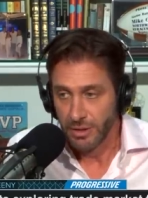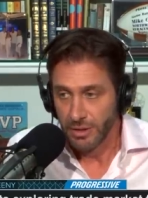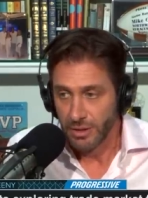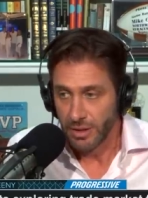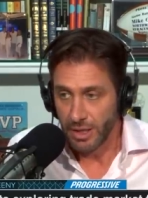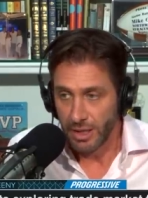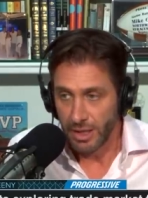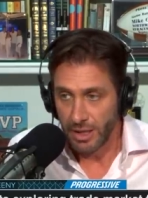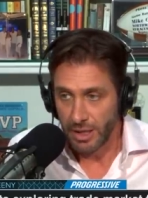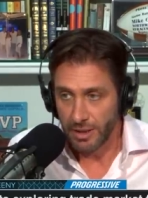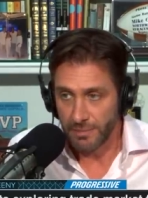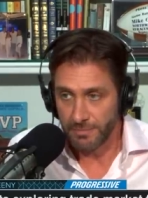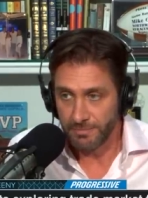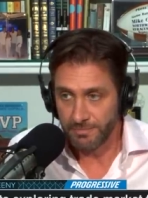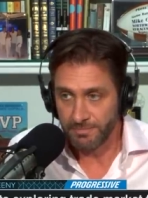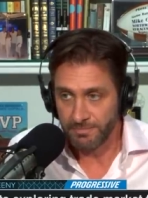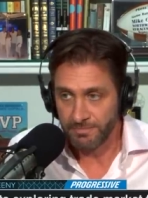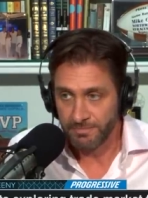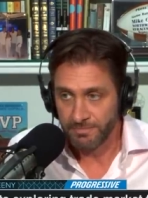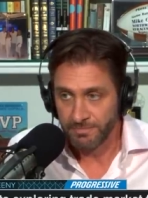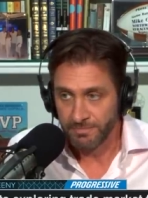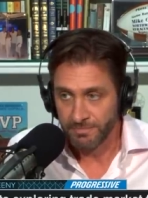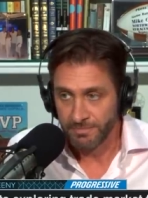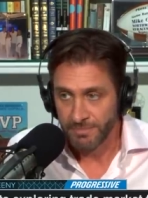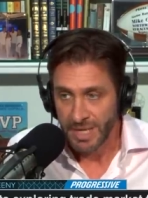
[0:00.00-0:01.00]
Um,
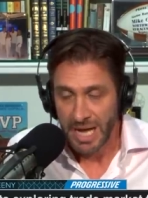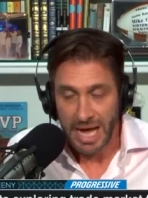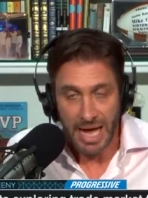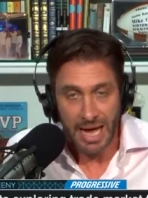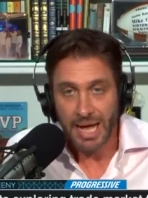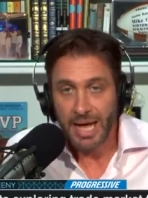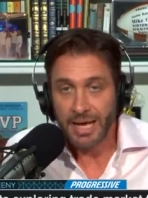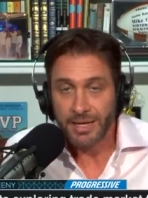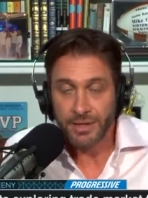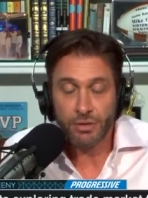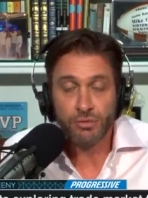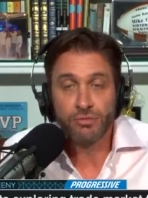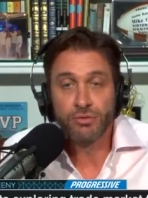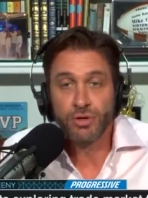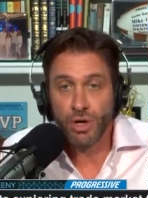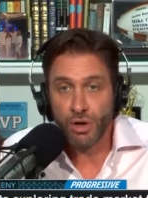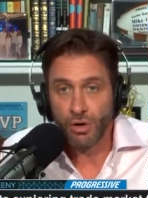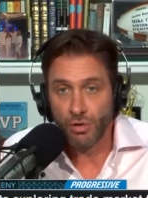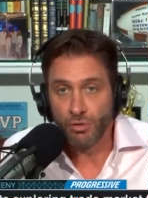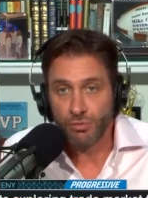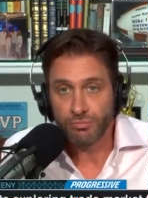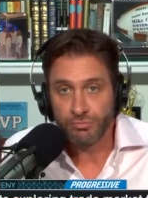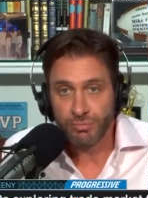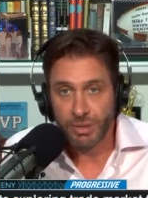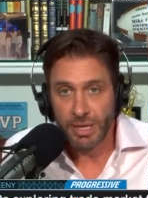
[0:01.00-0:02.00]
I don't know,
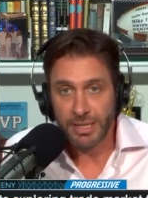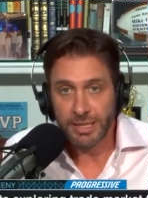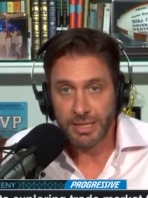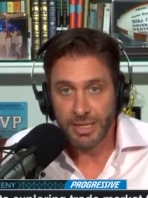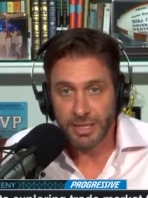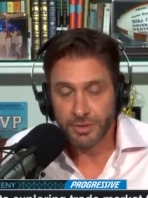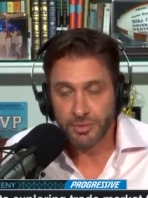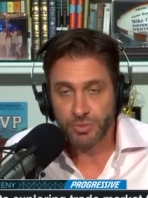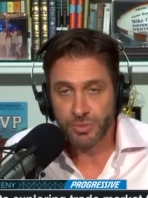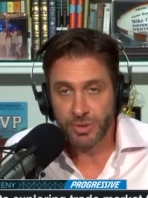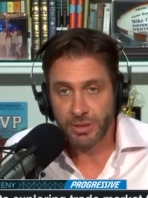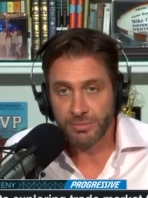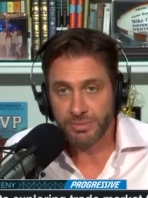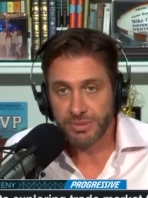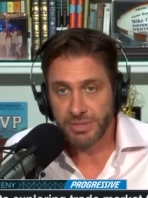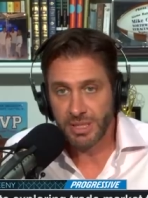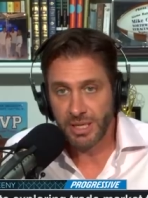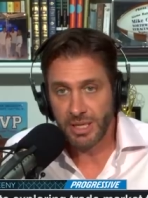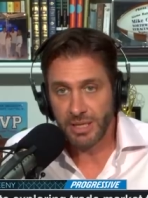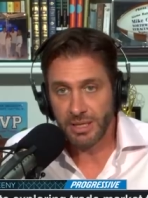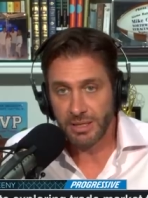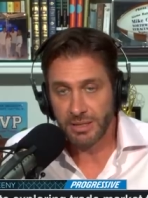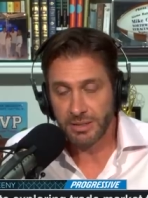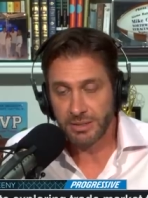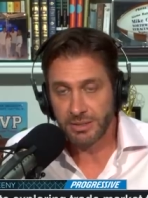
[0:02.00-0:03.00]
but I guess what I'm
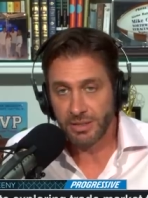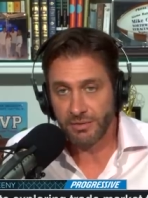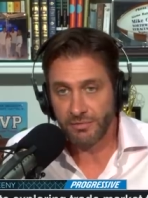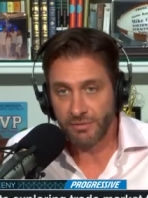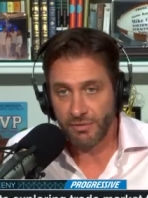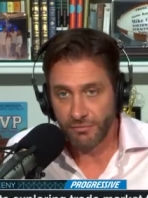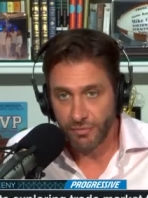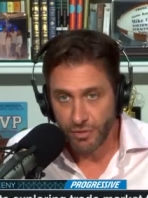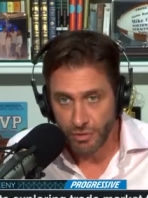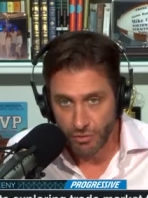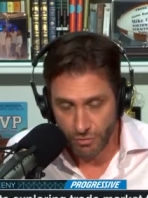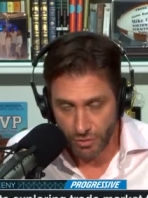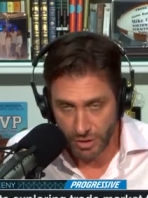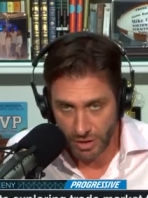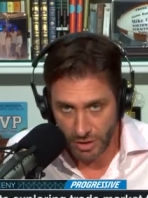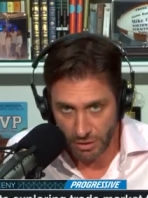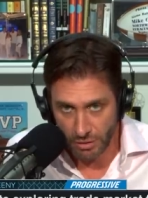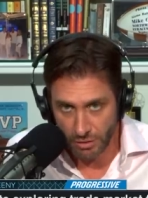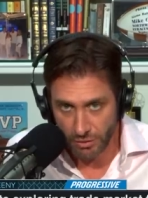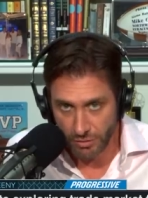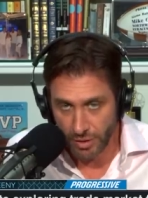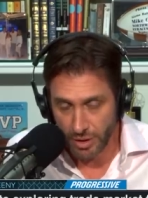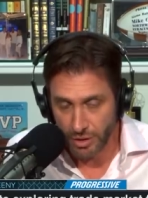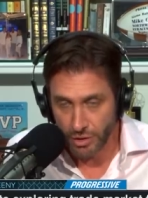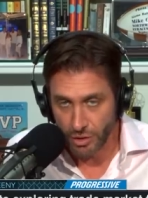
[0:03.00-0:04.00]
saying is if you
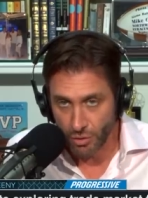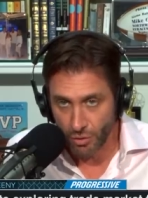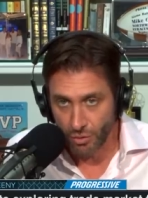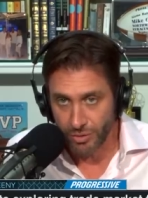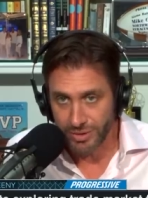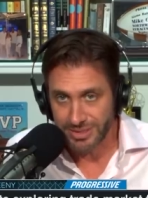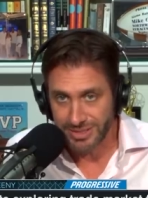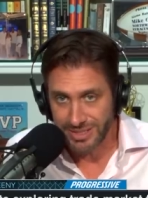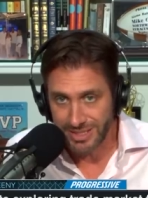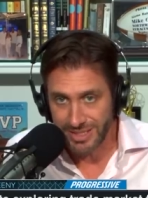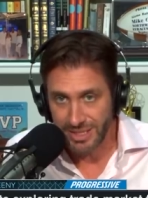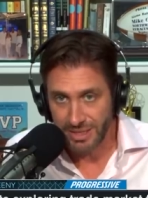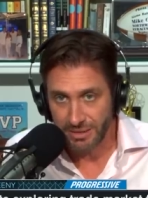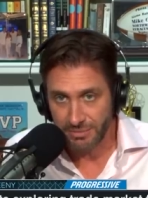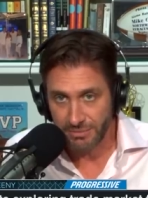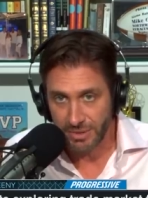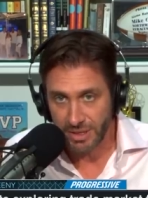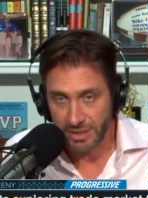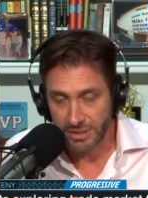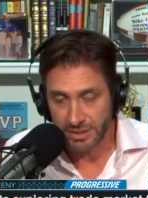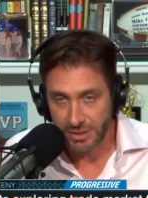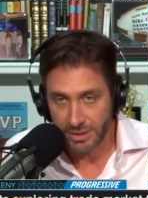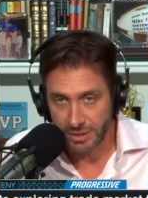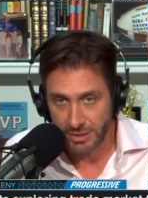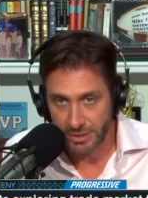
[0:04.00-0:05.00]
hear that your team
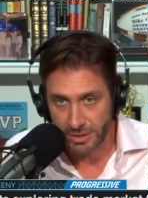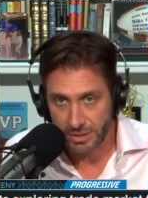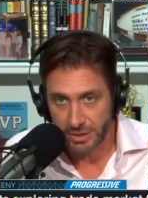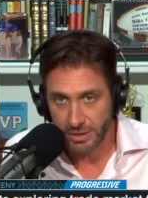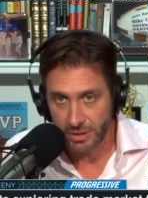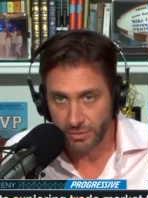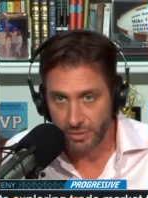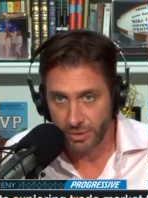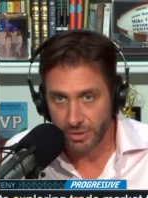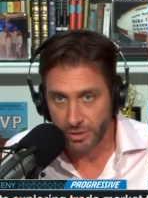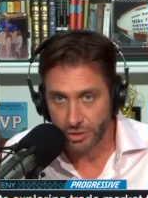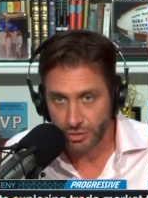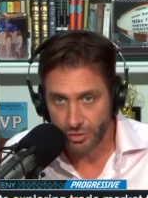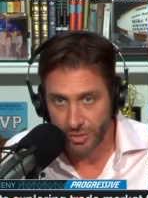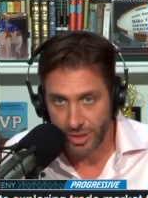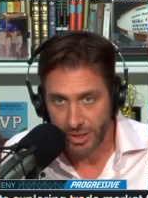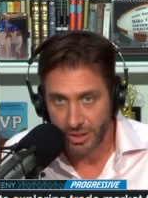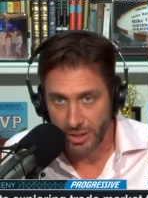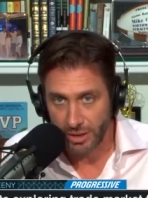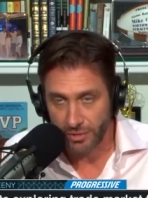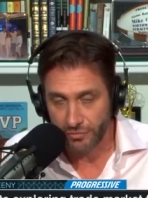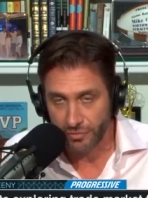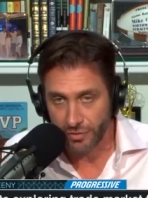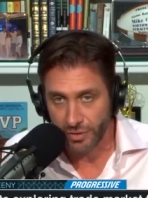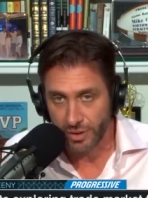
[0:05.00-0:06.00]
is considering
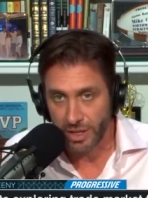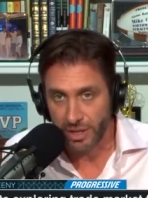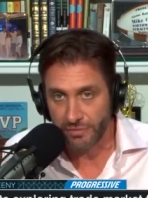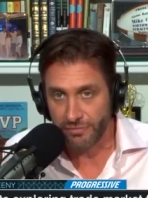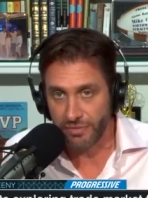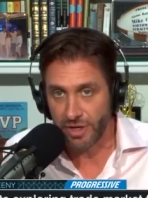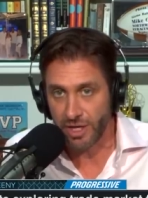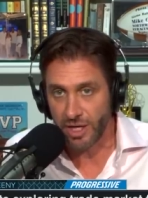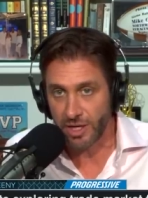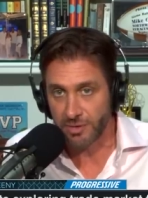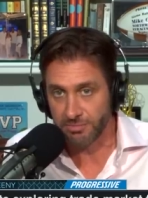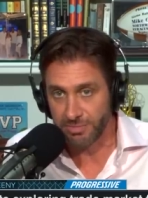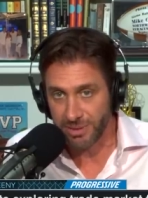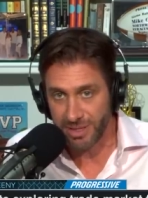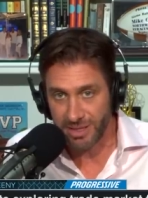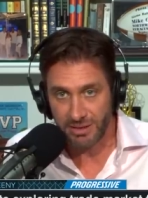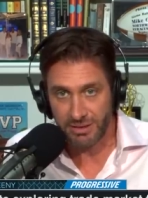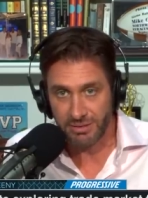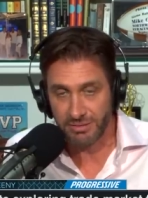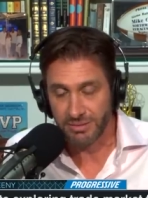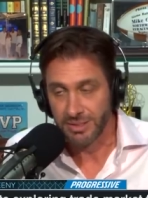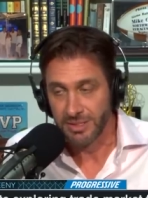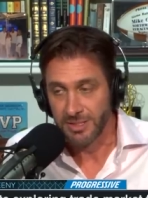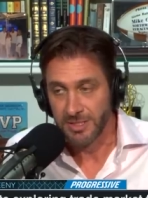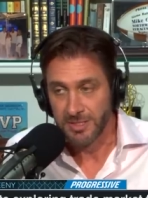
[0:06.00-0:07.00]
trading for Le'Veon
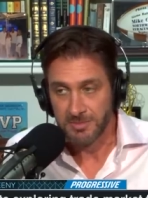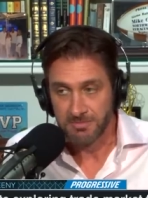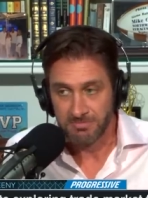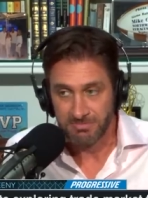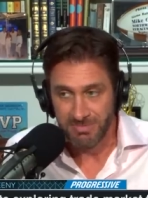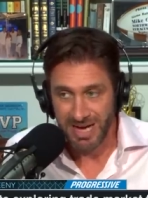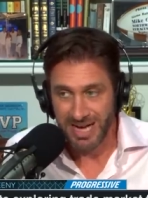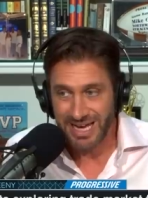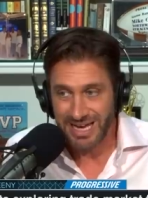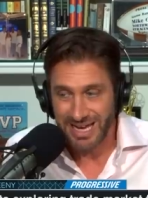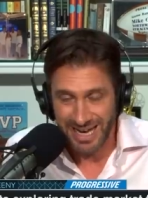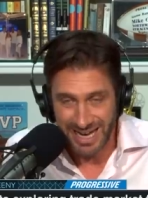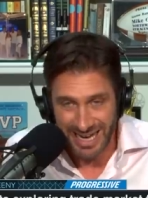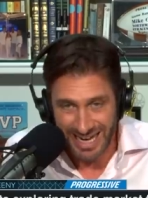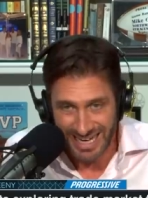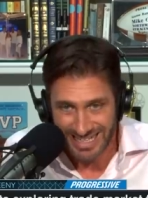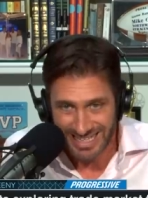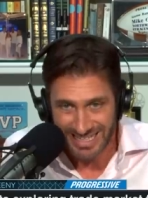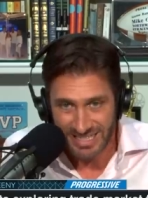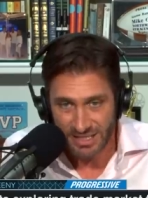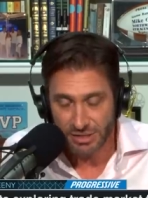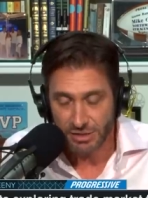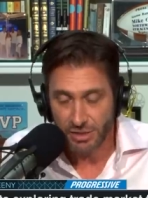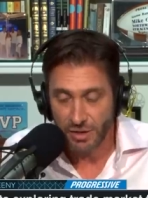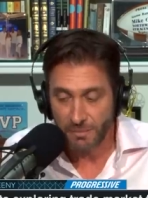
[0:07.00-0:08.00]
Bell, my
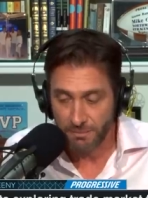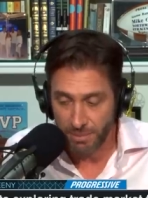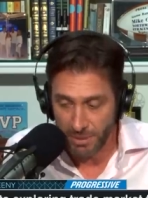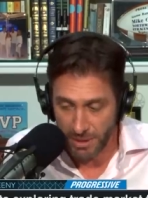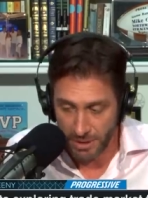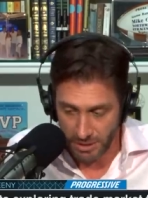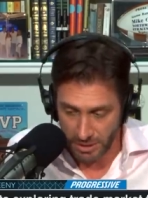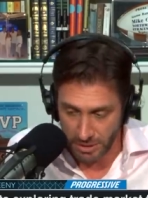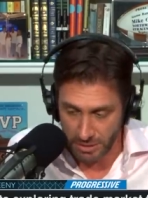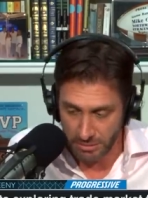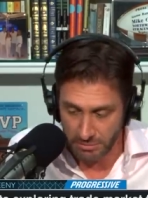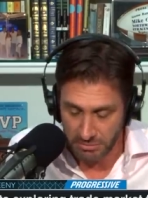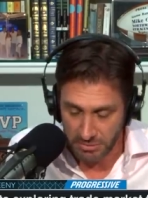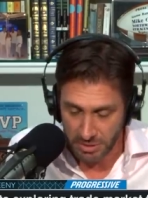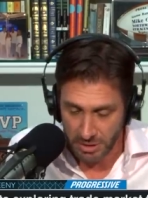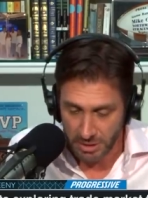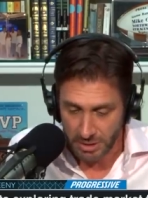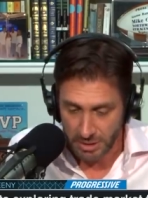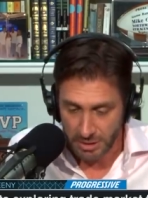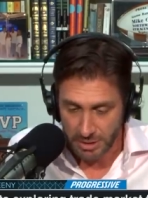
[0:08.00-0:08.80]
honest opinion